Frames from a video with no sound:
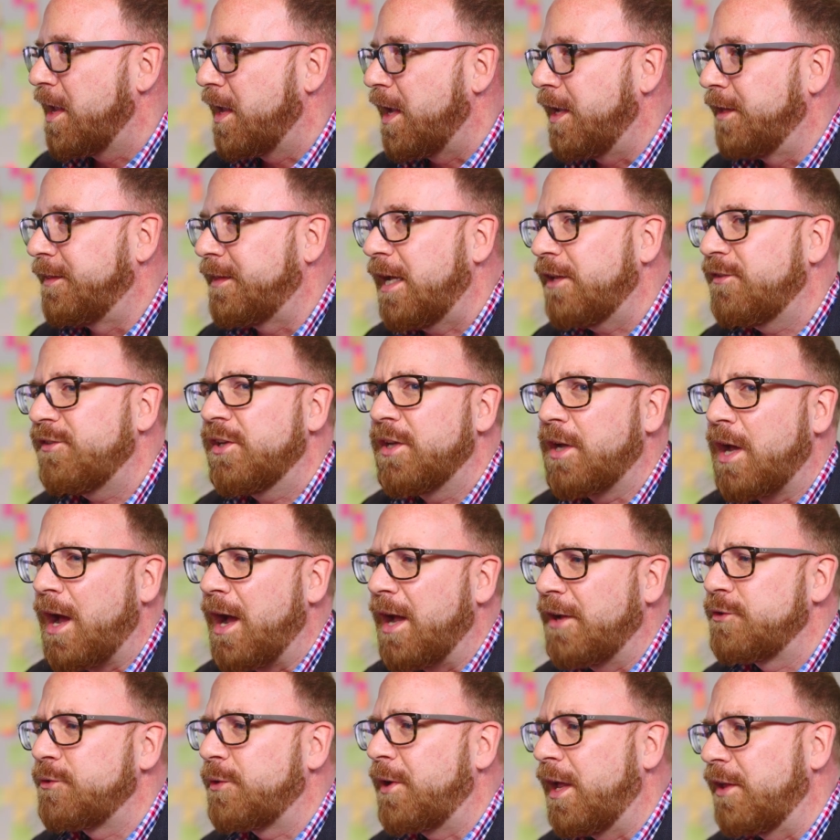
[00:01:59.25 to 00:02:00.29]
And that's in
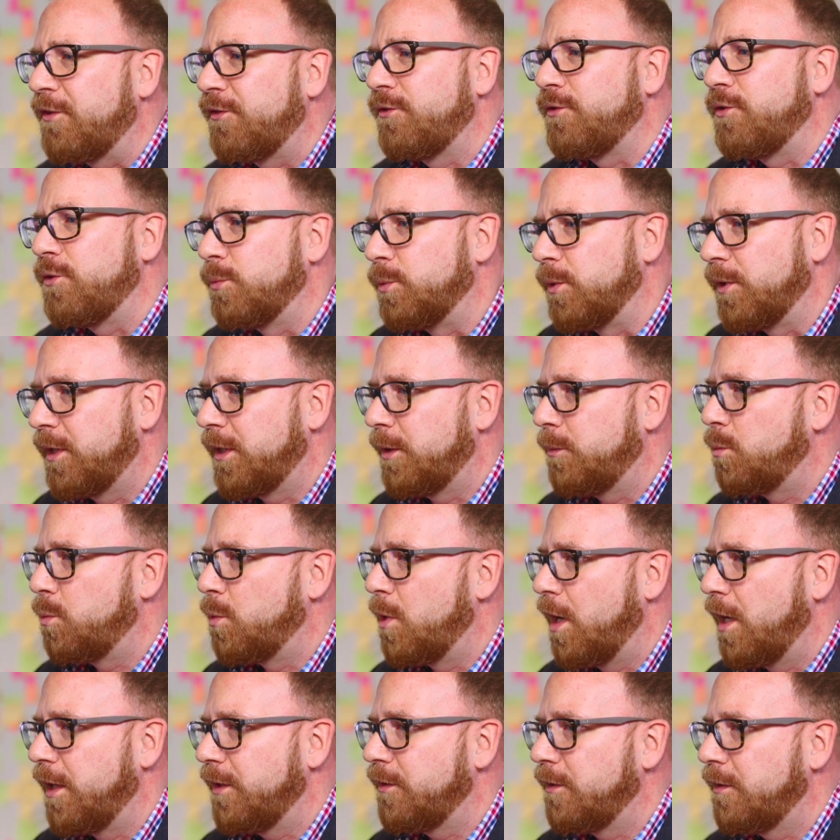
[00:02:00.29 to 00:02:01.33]
contrast to really
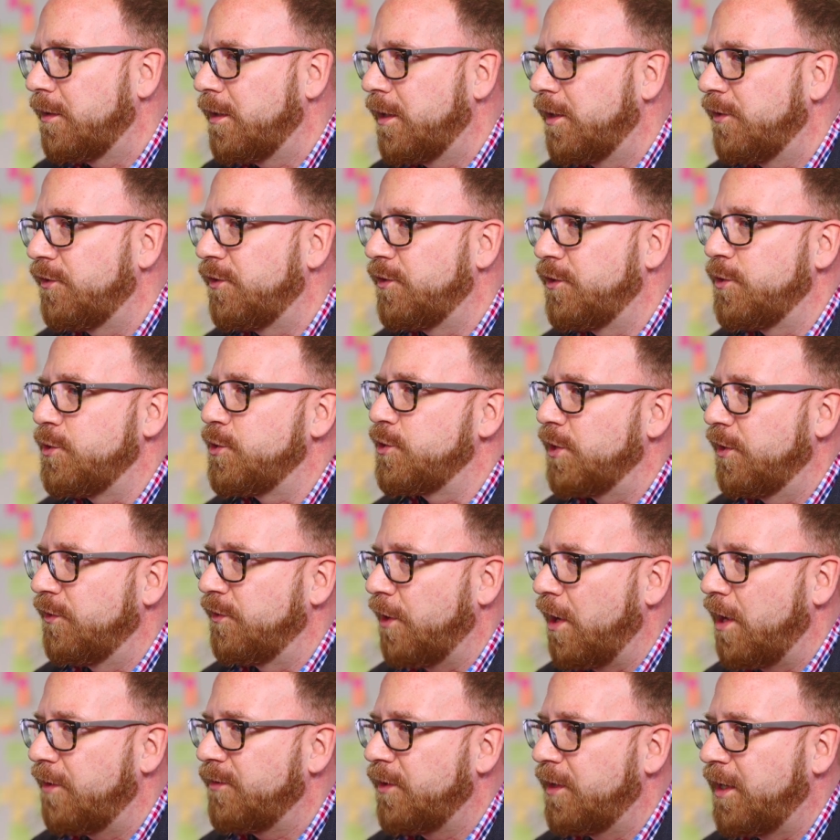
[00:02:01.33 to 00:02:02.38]
what institutions
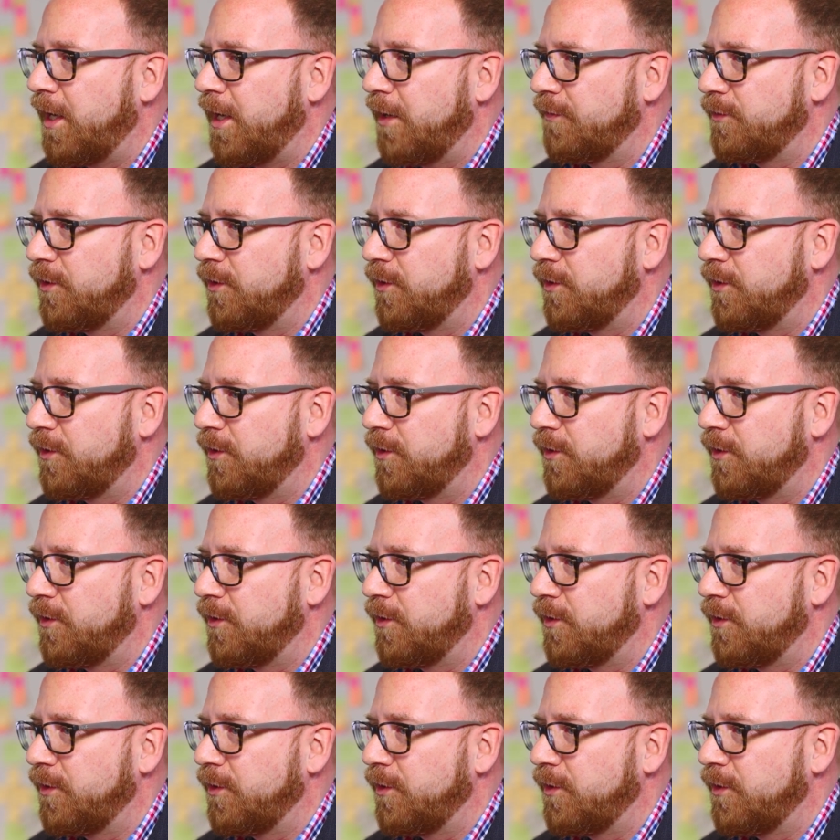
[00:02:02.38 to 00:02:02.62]
often have